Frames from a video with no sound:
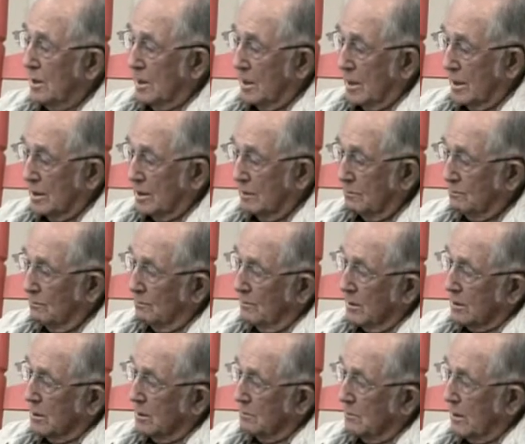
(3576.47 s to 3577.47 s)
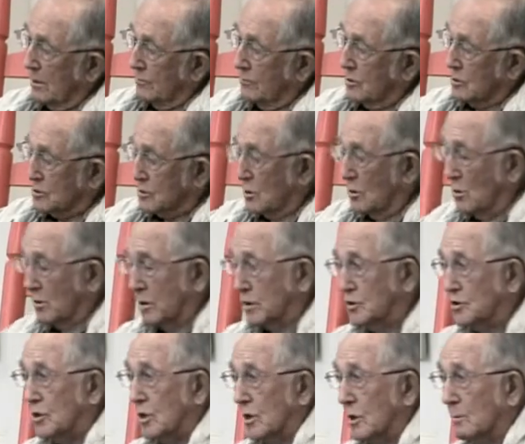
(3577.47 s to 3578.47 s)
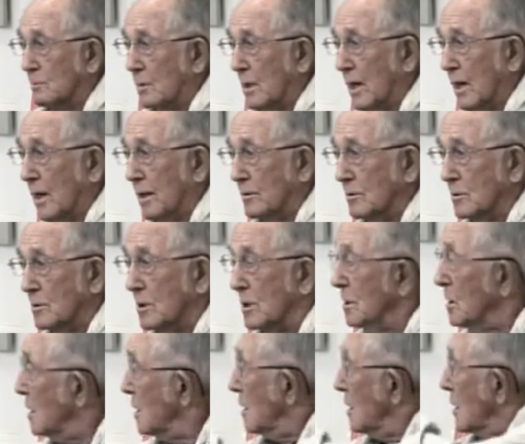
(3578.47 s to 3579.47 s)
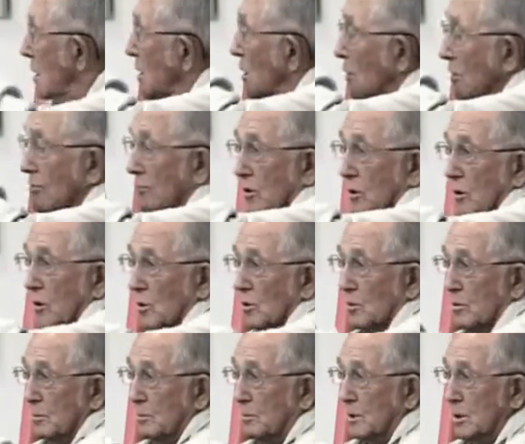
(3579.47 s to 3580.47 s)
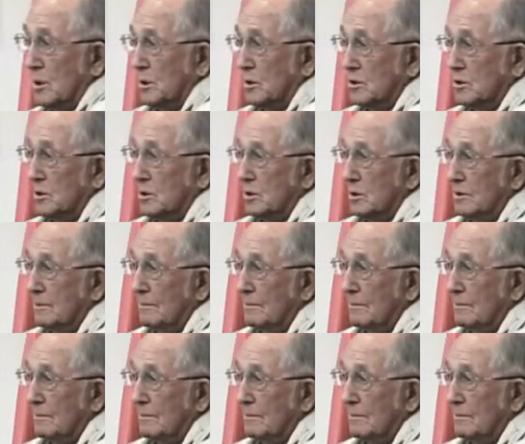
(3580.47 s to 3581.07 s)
and make it about this long and stick them down over here on the beach.